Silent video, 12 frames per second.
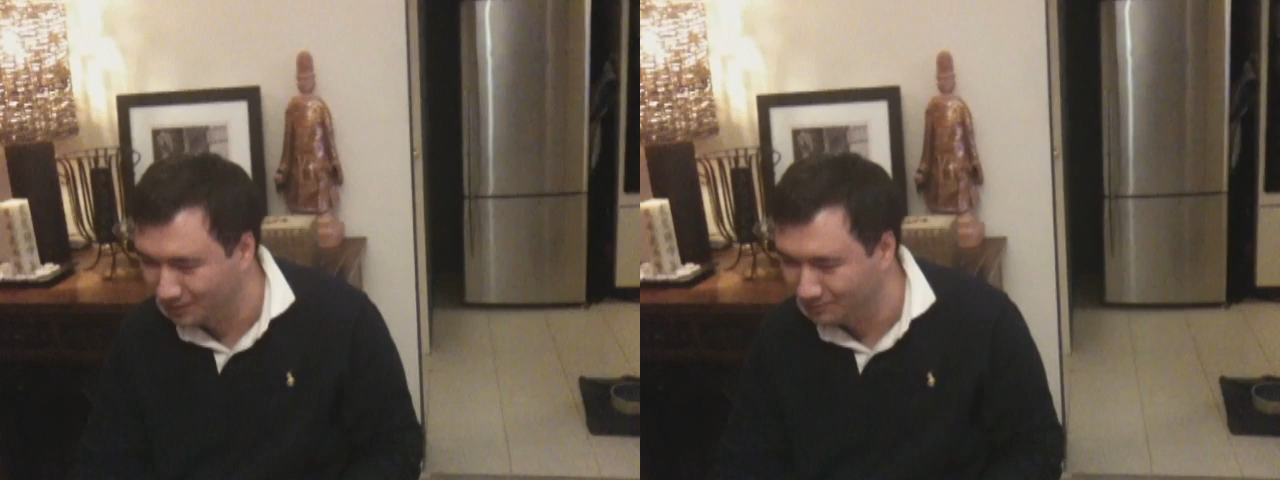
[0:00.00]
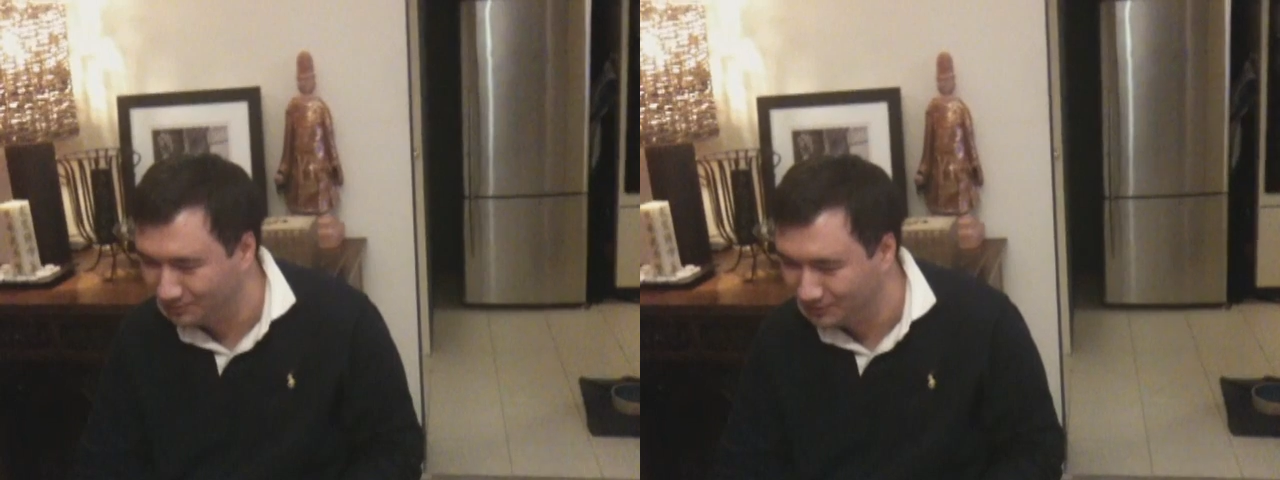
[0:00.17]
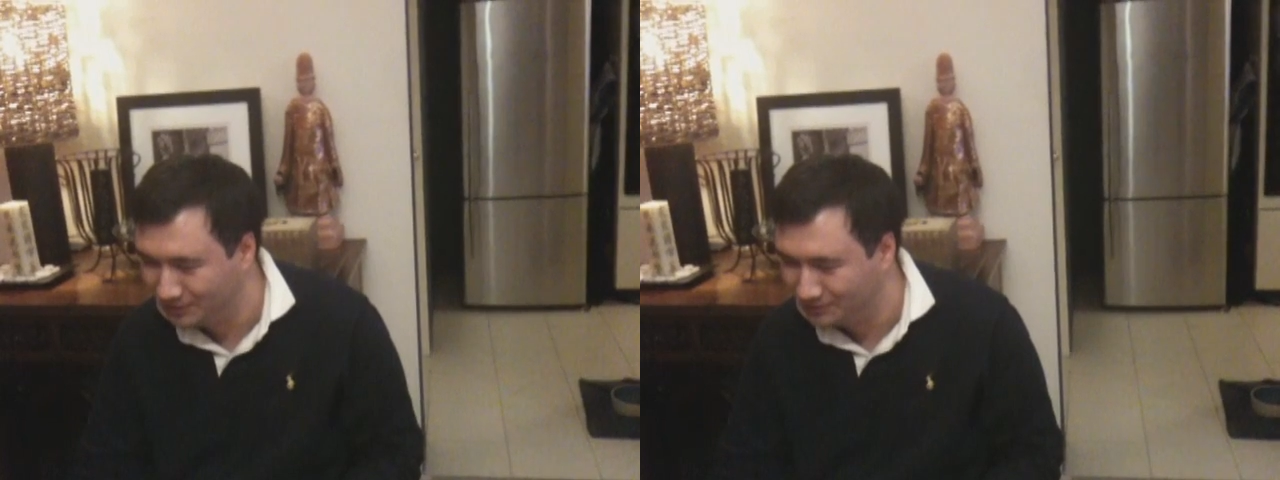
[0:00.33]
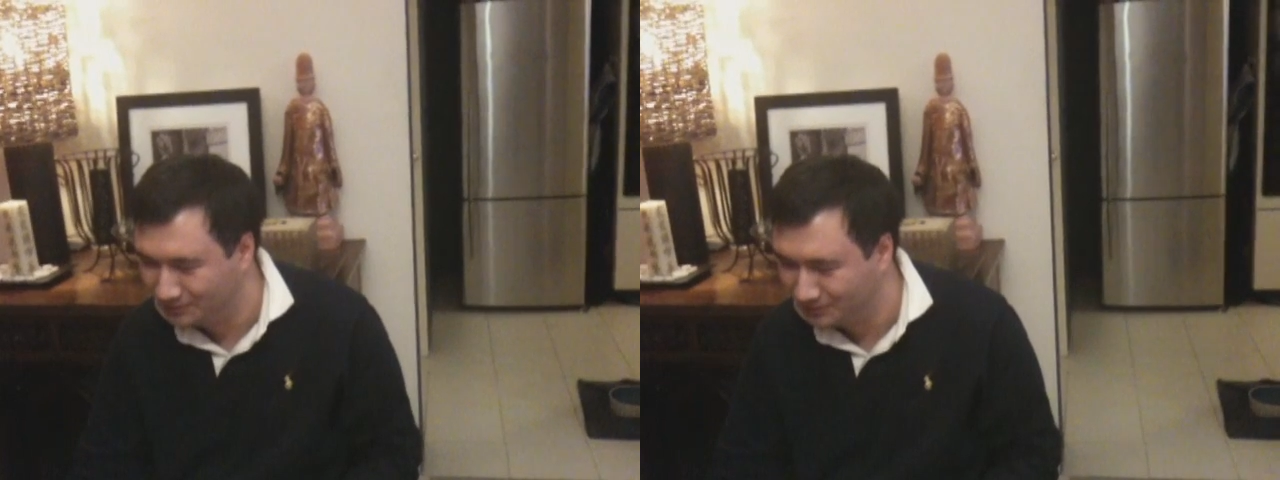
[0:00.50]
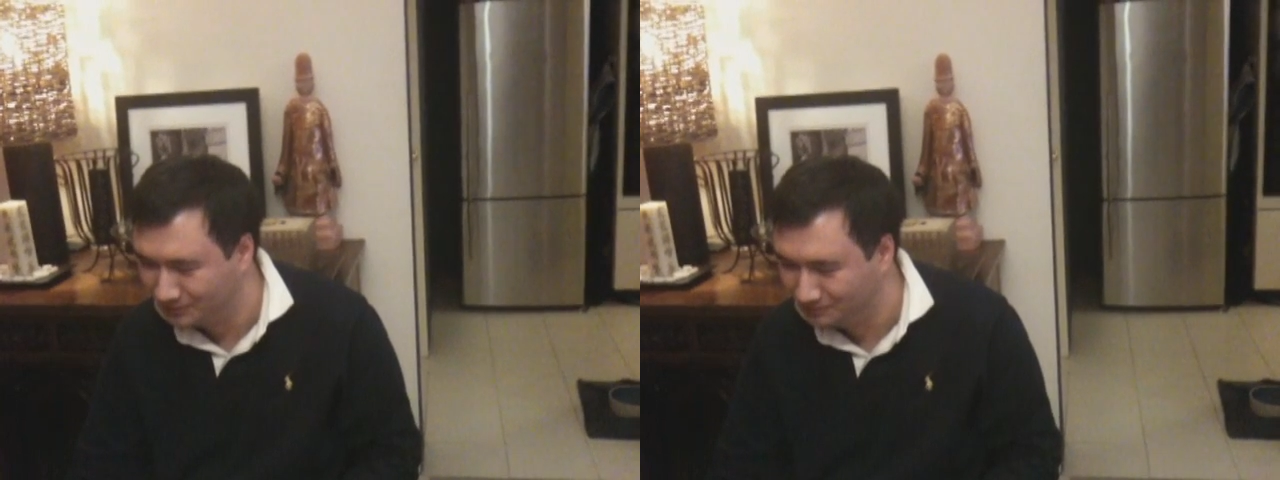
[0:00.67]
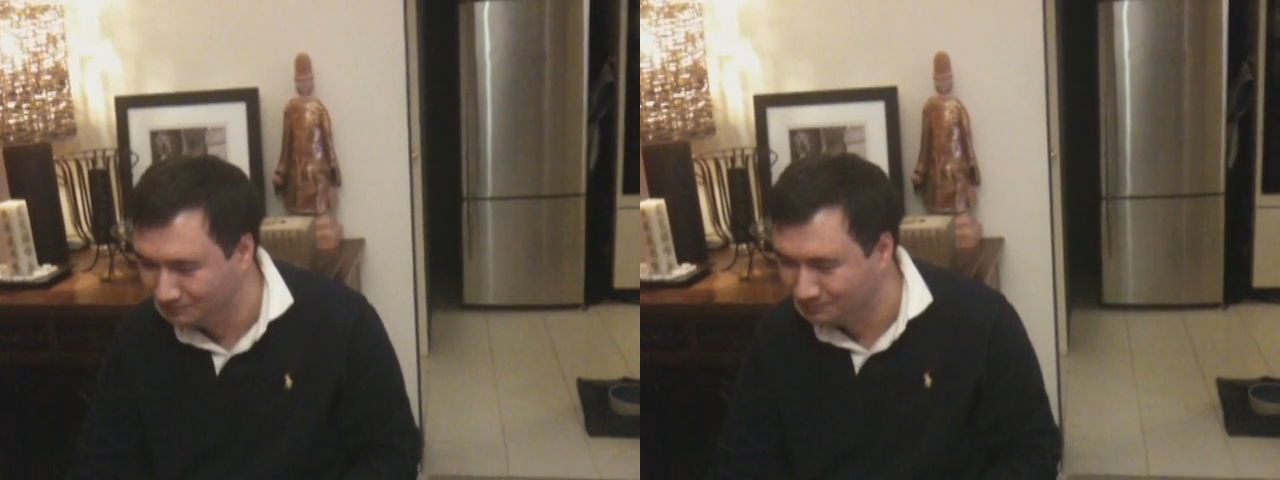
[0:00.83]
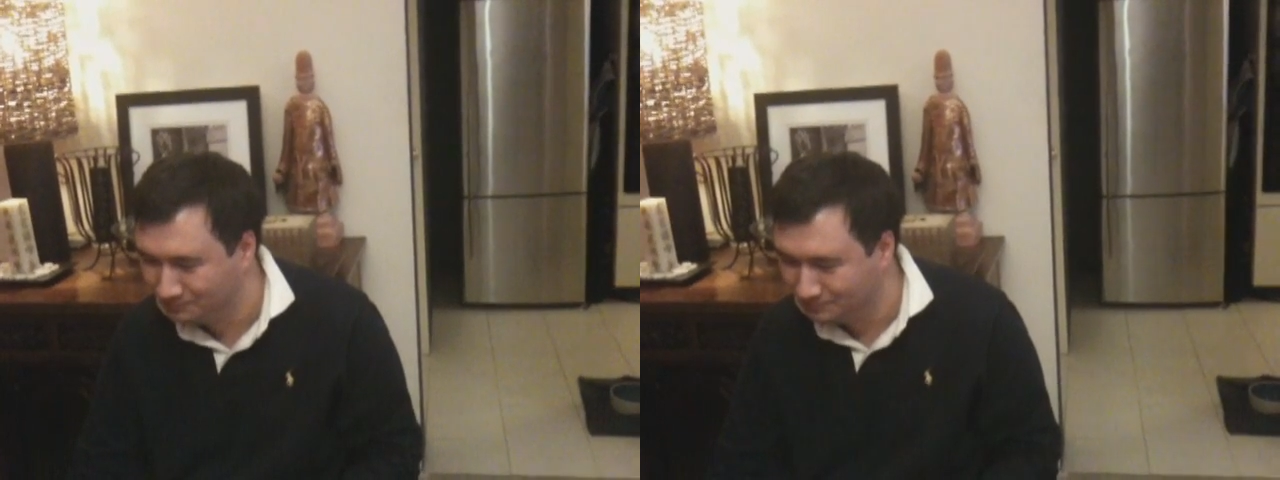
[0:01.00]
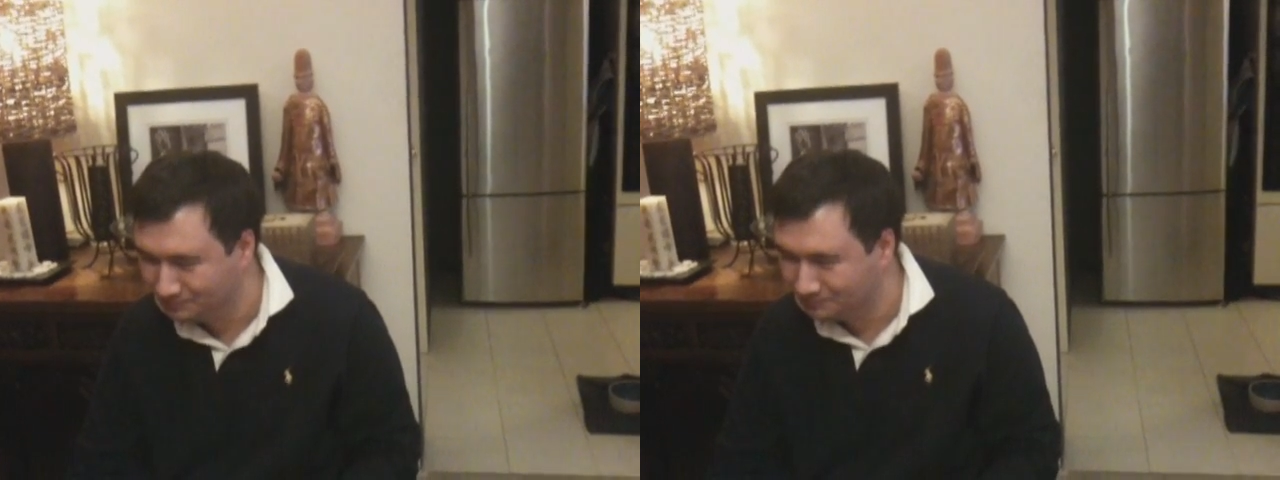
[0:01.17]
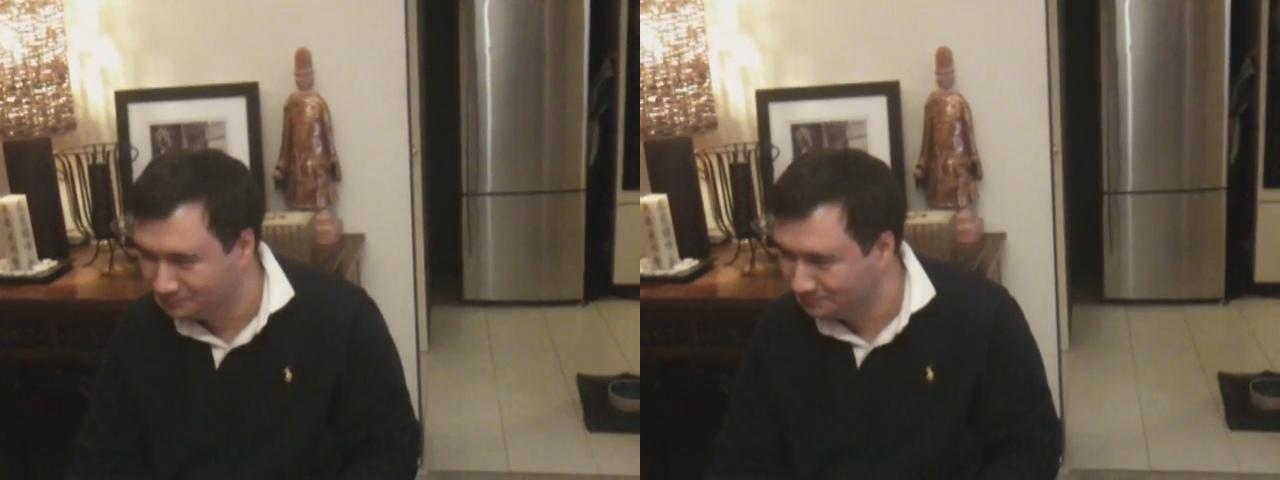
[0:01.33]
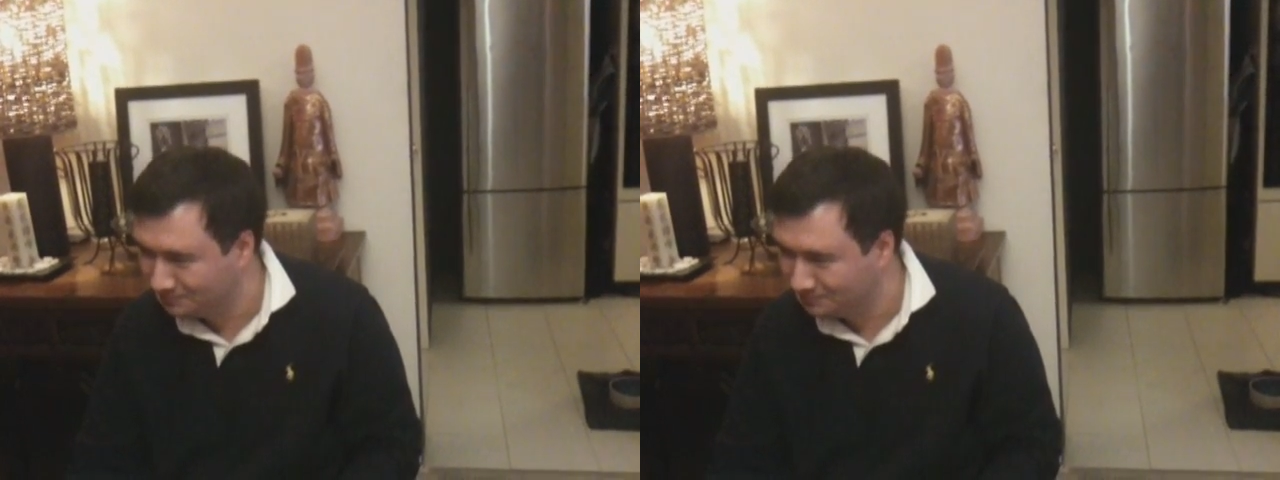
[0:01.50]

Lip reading: comes down to.